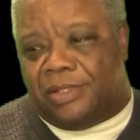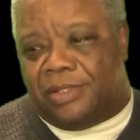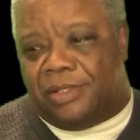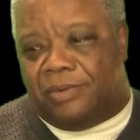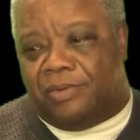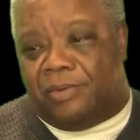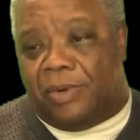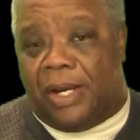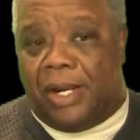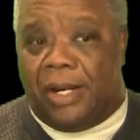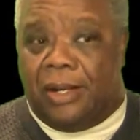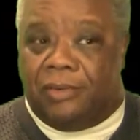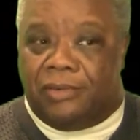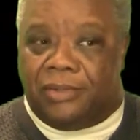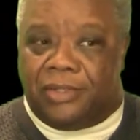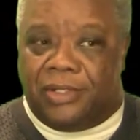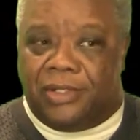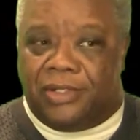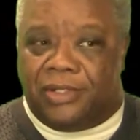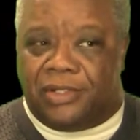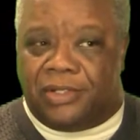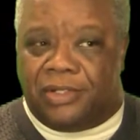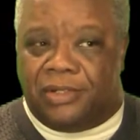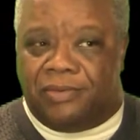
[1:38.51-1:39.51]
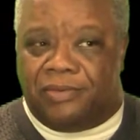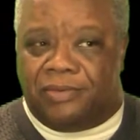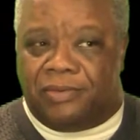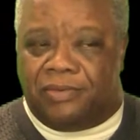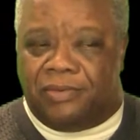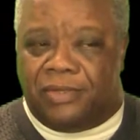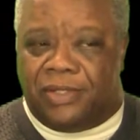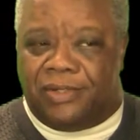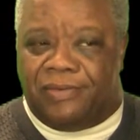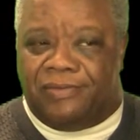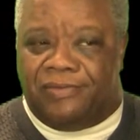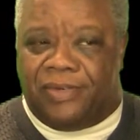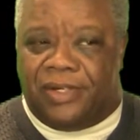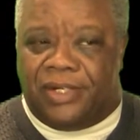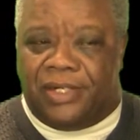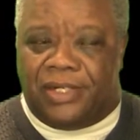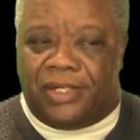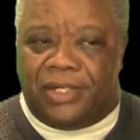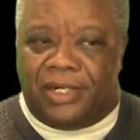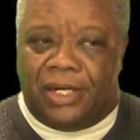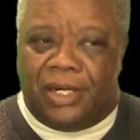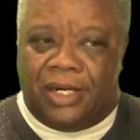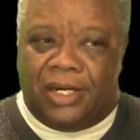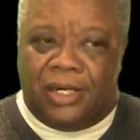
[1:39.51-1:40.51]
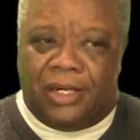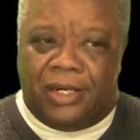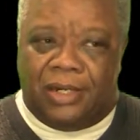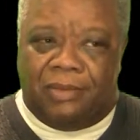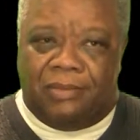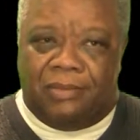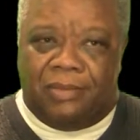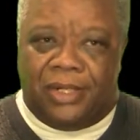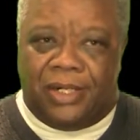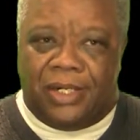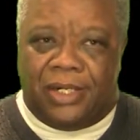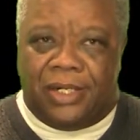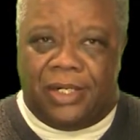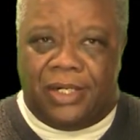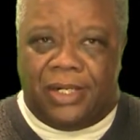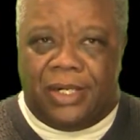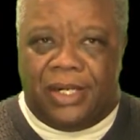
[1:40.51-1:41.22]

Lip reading: While I was in the service, went to Vietnam and